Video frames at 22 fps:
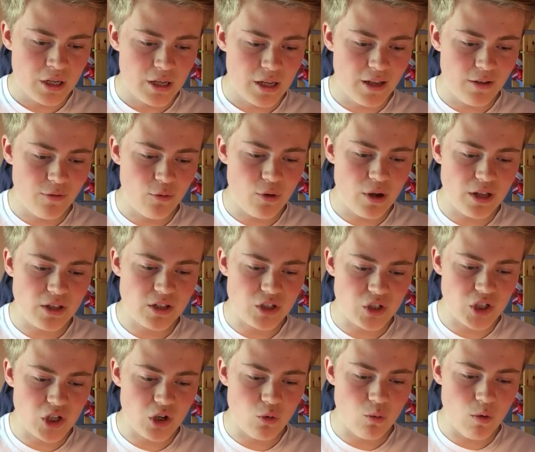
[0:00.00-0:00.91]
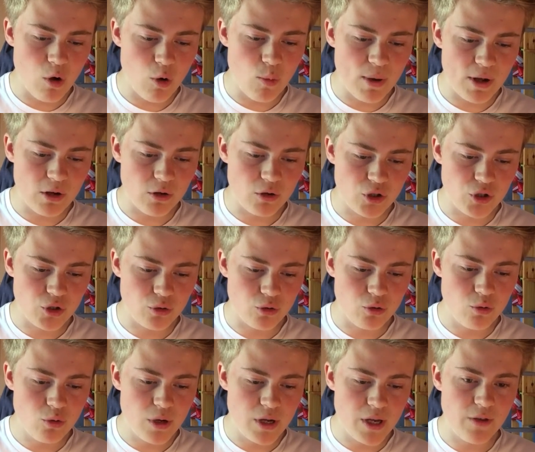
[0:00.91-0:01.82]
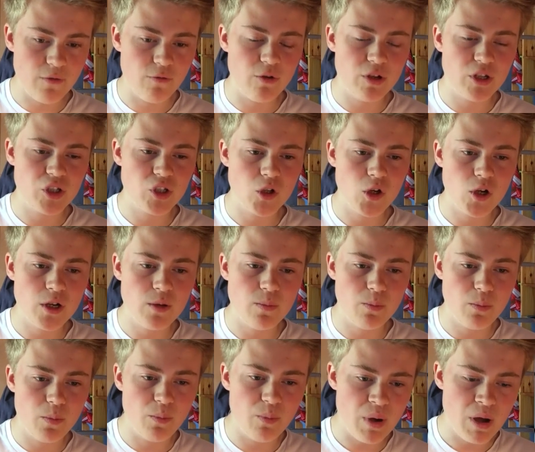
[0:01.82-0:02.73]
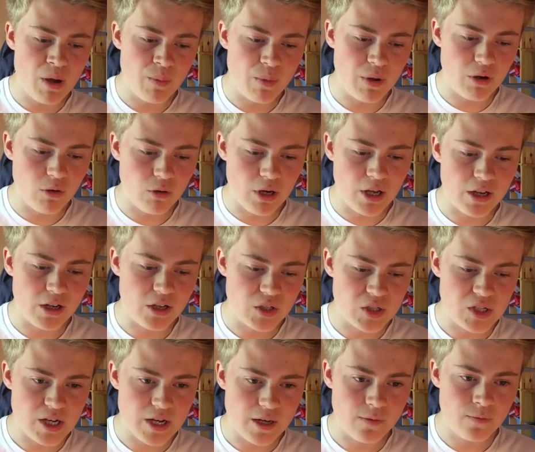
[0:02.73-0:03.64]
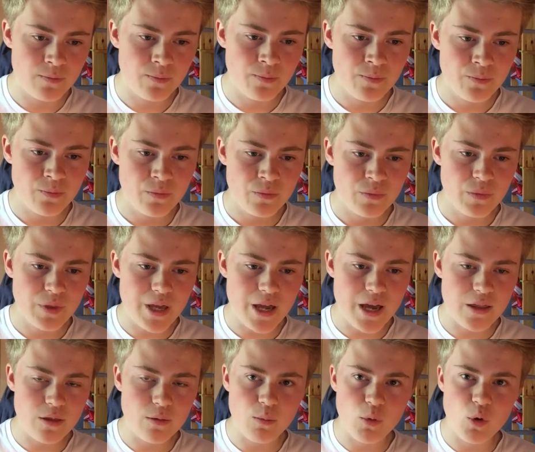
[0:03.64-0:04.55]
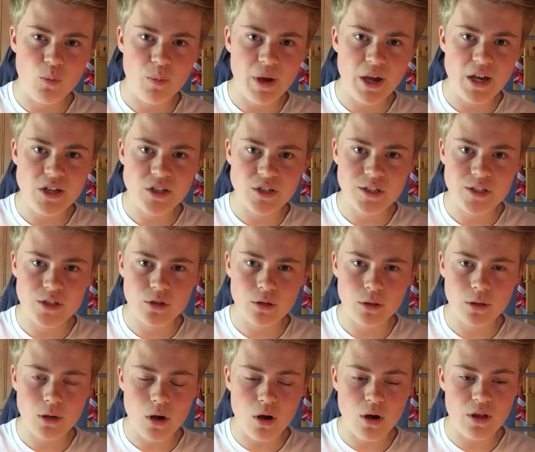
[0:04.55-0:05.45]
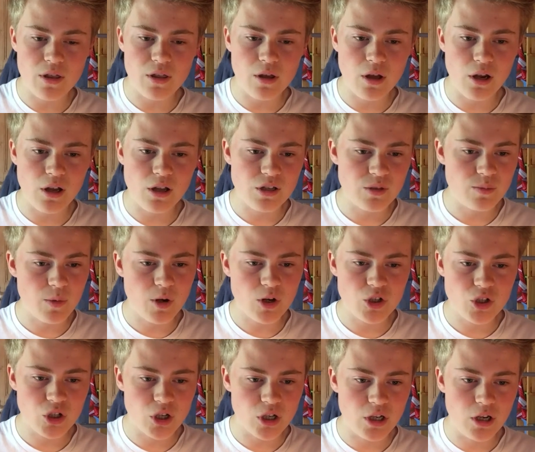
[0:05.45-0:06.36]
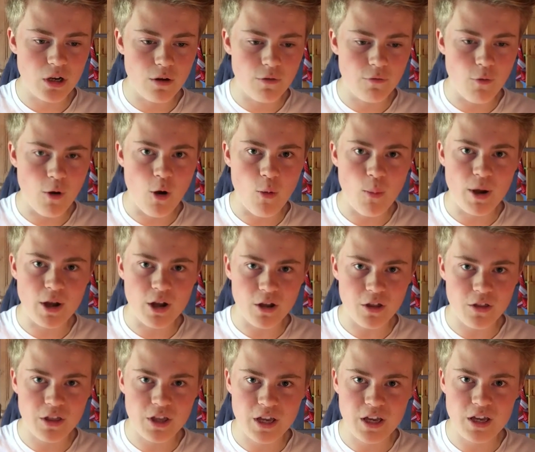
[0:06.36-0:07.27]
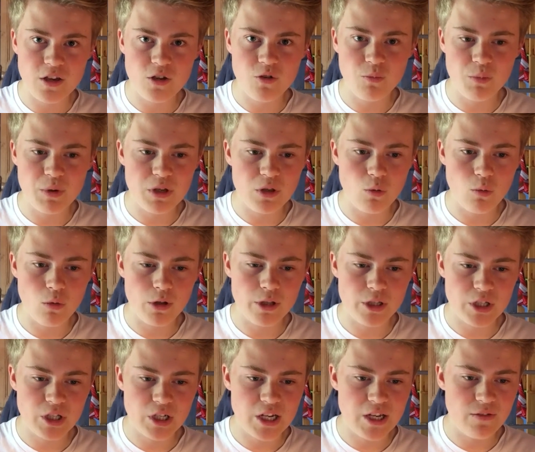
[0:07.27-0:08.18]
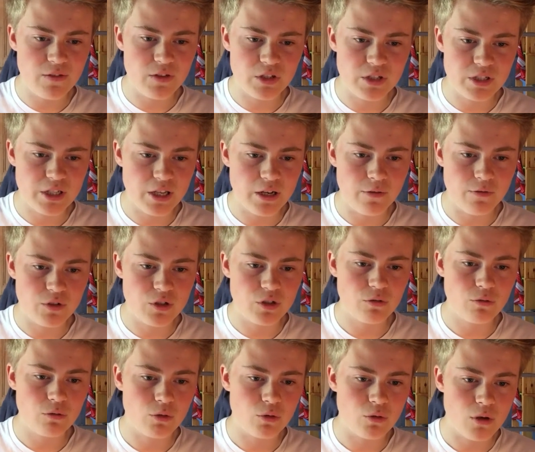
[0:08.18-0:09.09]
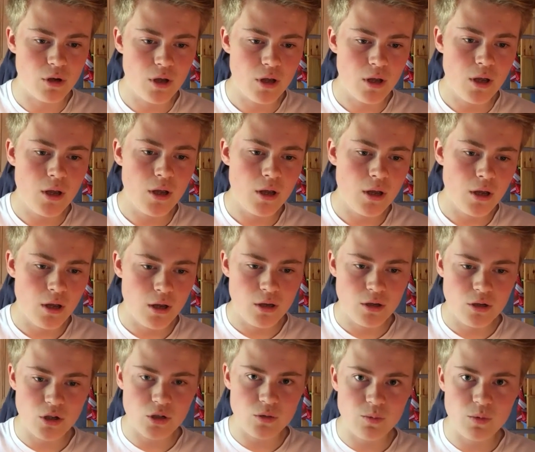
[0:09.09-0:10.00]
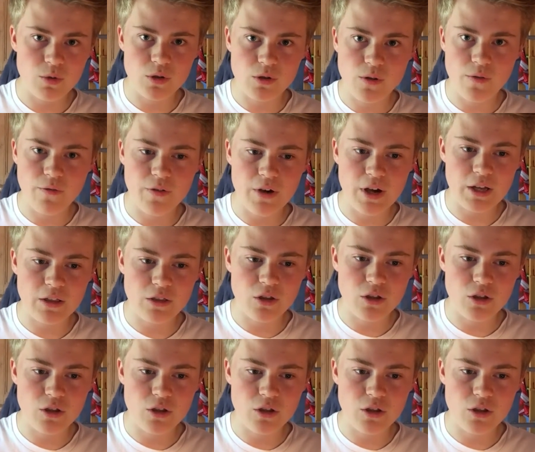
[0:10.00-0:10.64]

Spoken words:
if we had to sell Welbeck or Giroud, if we sign Mbappe or Lacazette, they're the more pacey striker. As much as I love Welbeck, I think he would be the one to leave instead of Giroud. Just because of the fact